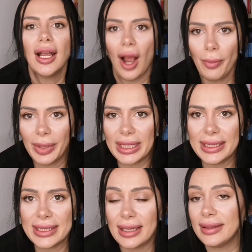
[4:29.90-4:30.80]

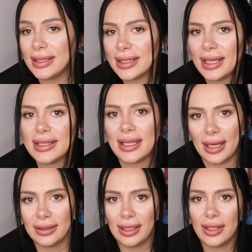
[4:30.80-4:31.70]
Companies, and in this case
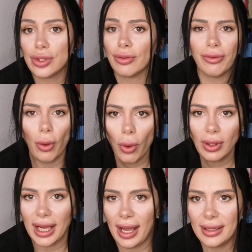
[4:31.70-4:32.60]
airlines of
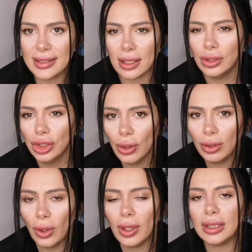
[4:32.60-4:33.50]
all kinds, are
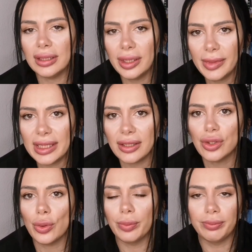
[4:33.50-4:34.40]
no longer
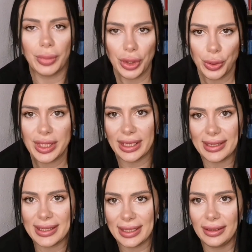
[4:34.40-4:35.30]
limited to producing
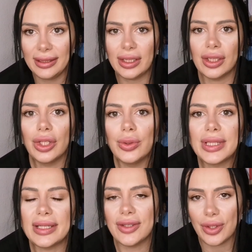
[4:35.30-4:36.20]
and selling their
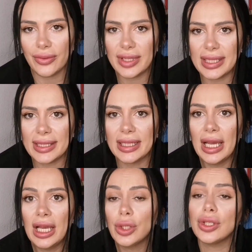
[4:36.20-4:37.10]
goods and services
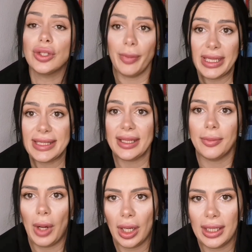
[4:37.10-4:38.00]
to the
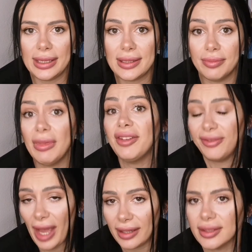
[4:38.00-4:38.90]
domestic markets. In
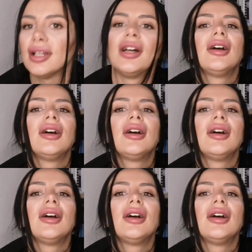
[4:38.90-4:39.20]
fact,